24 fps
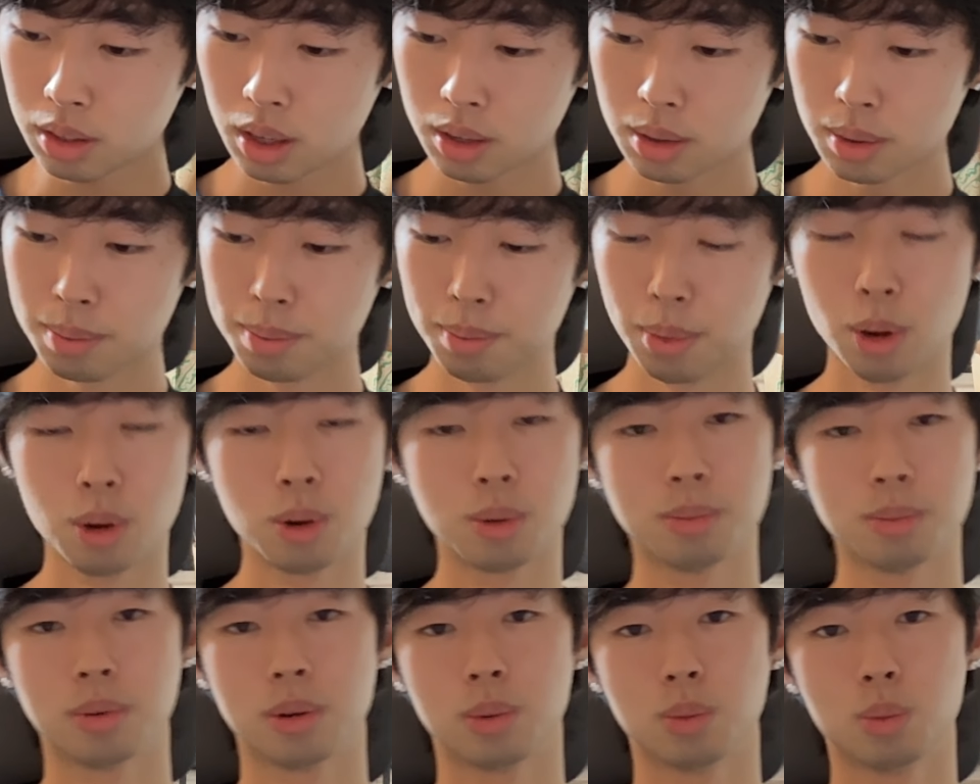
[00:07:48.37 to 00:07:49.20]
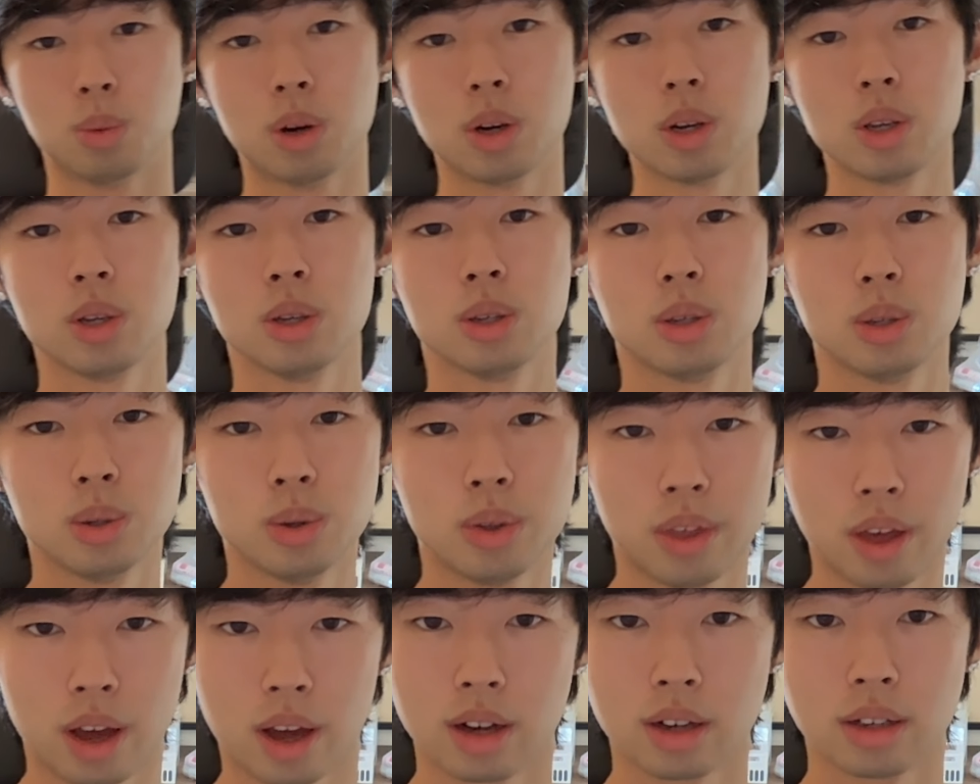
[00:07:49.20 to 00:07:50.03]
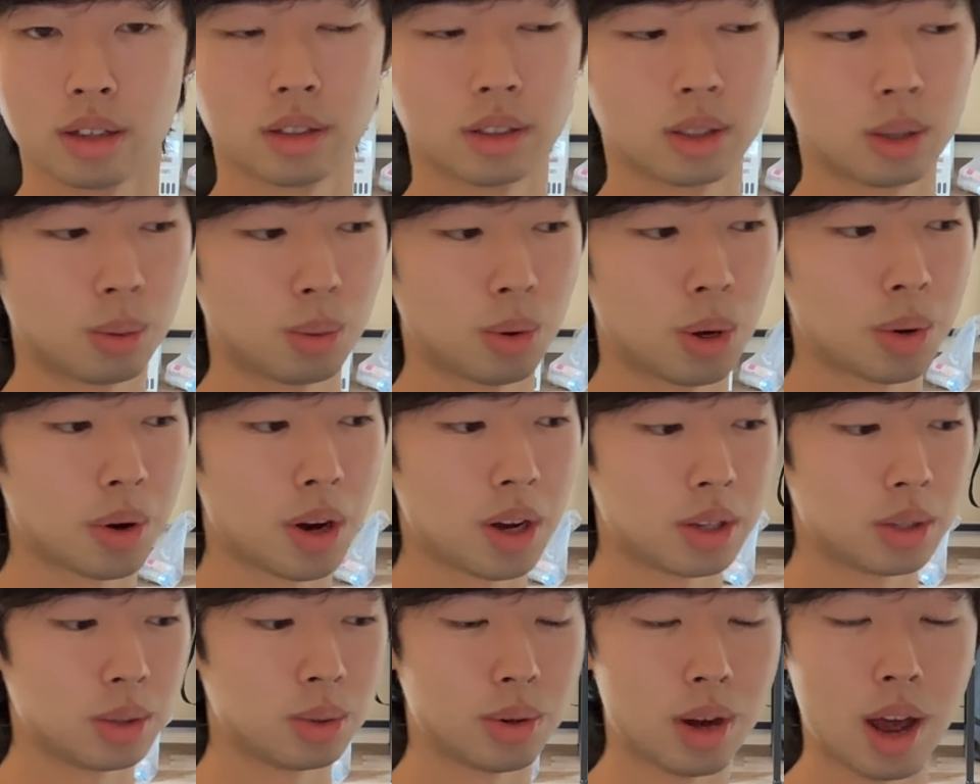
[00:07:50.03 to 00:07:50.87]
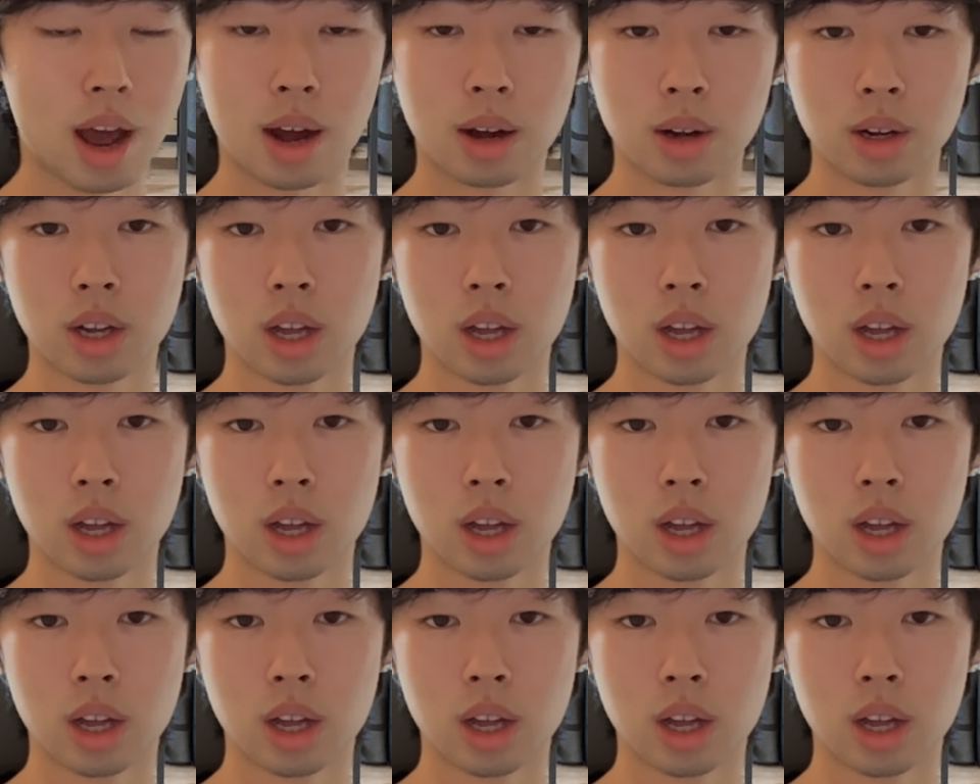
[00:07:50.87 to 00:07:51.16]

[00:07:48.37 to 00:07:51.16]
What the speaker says: boom, what do you do then? So what do I do now?